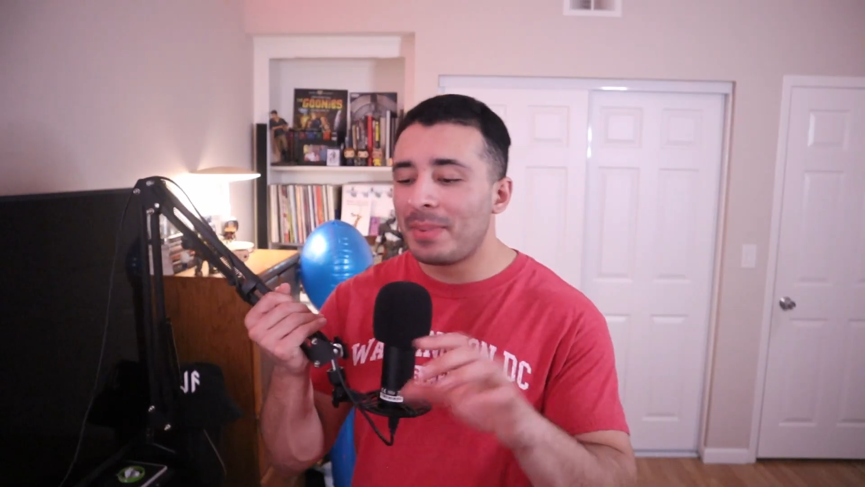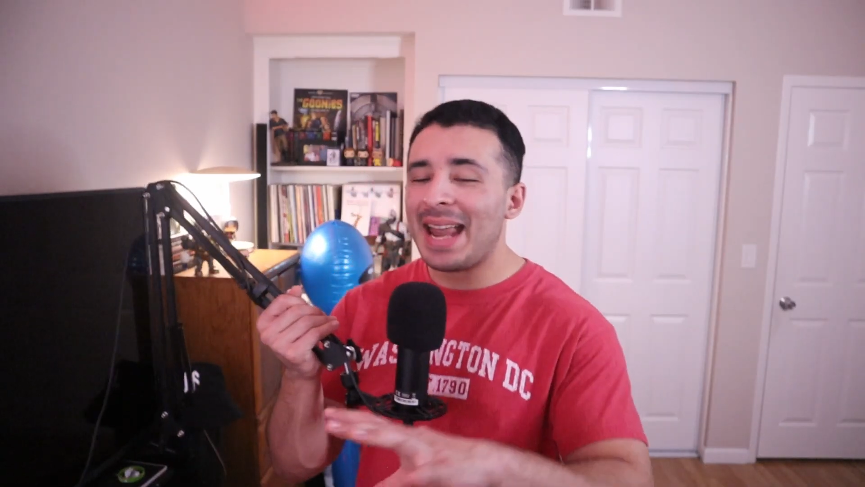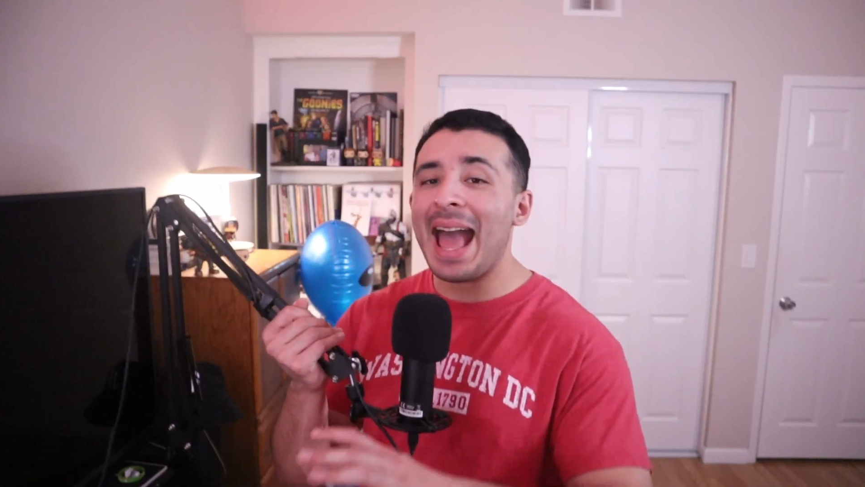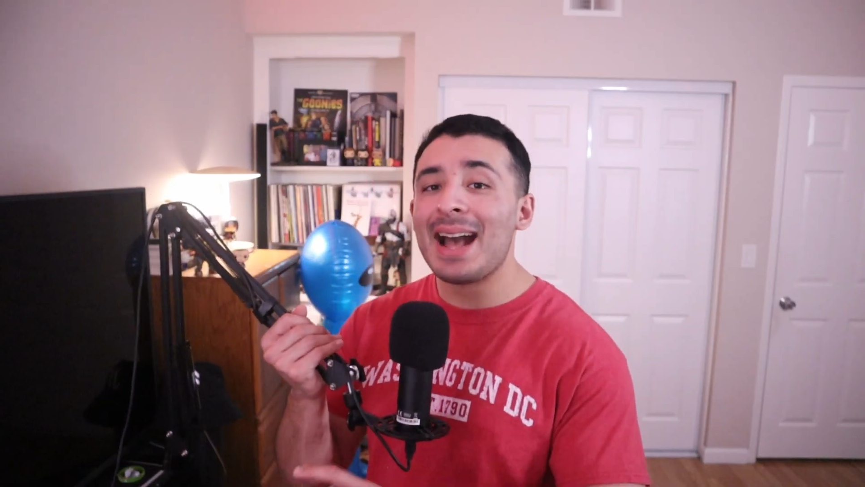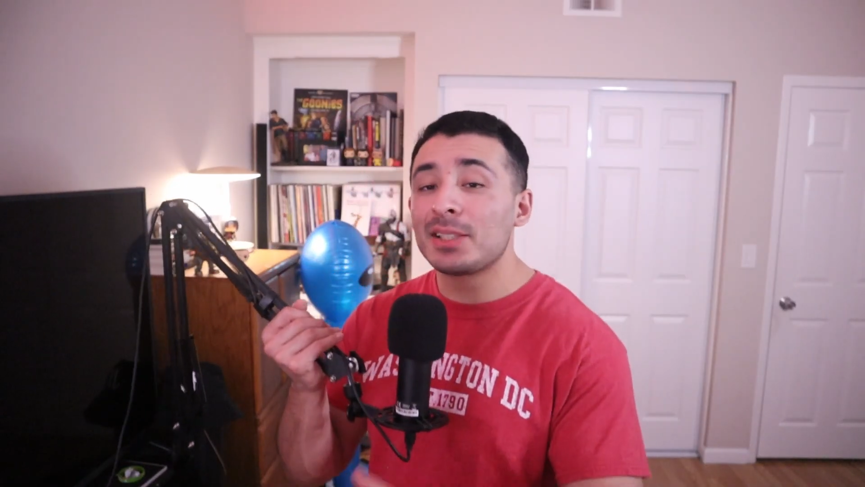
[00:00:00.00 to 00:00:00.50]

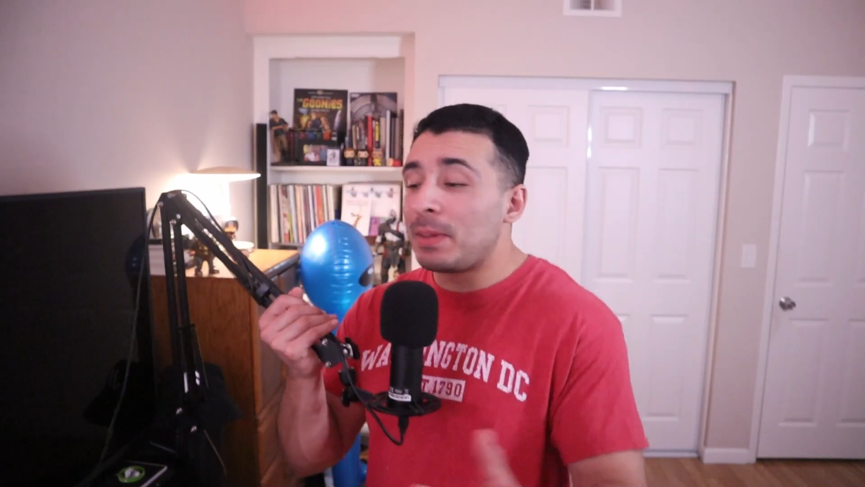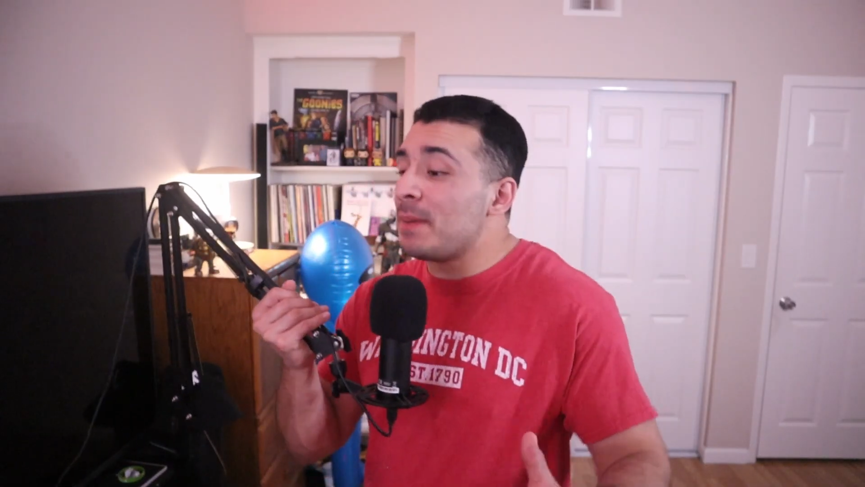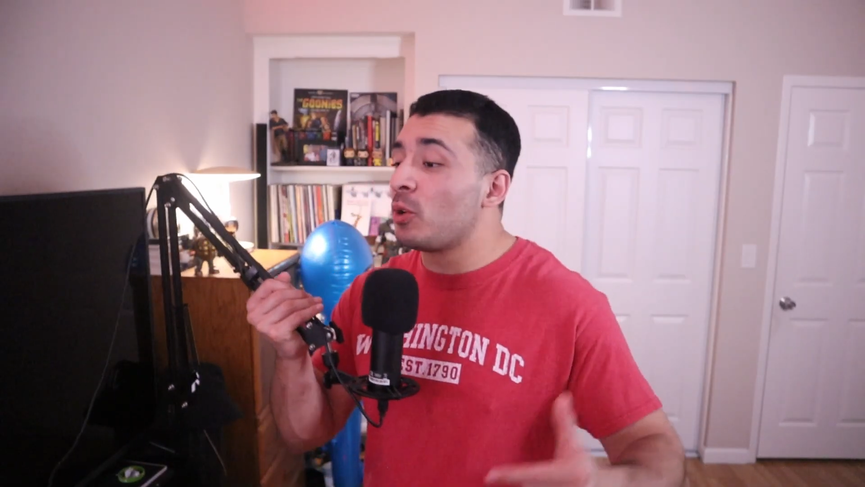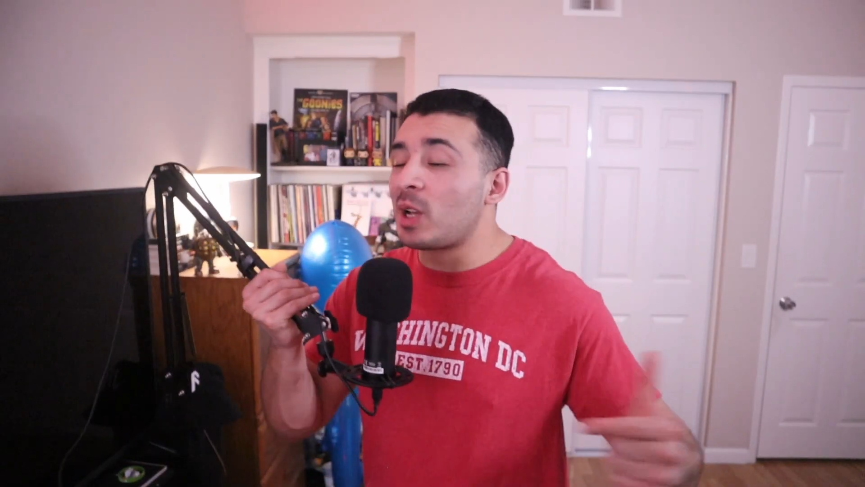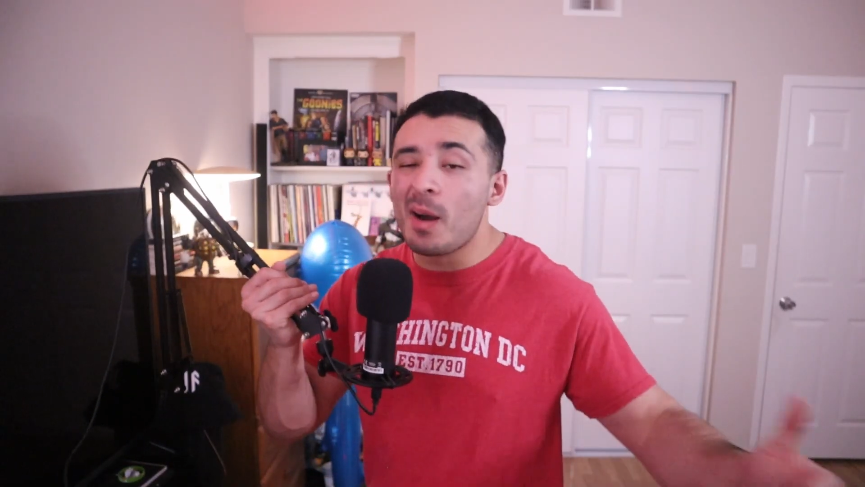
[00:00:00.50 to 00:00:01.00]
but as
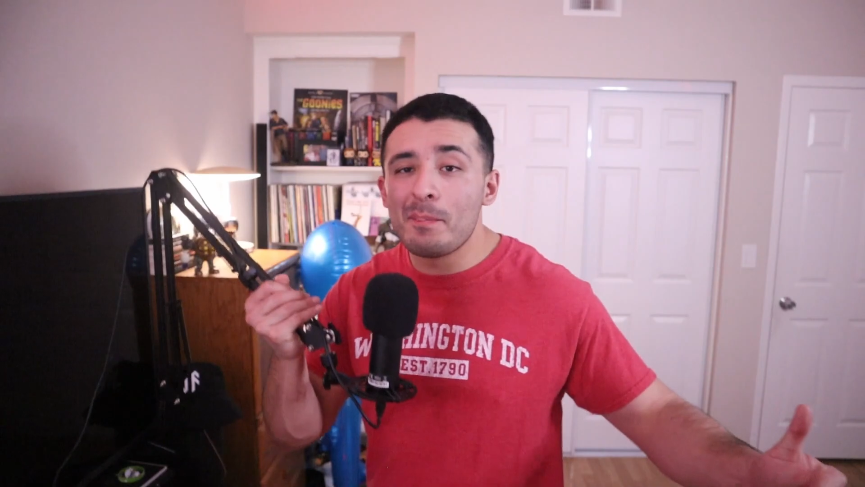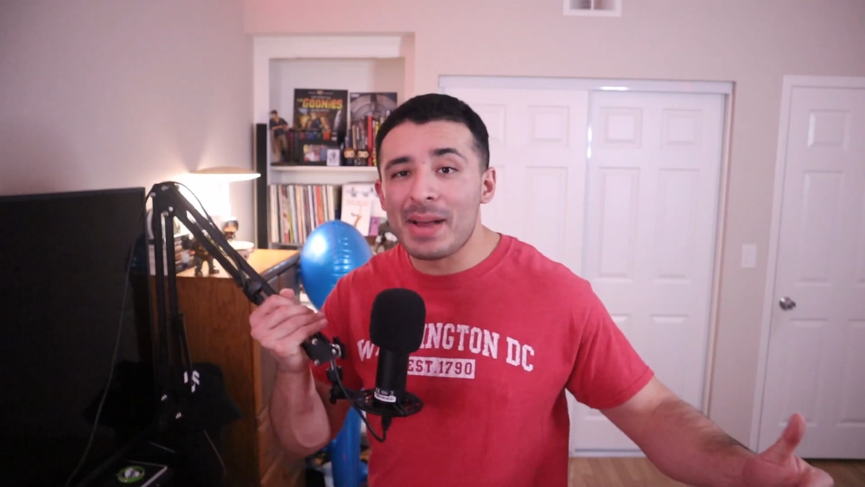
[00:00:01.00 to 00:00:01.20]
people come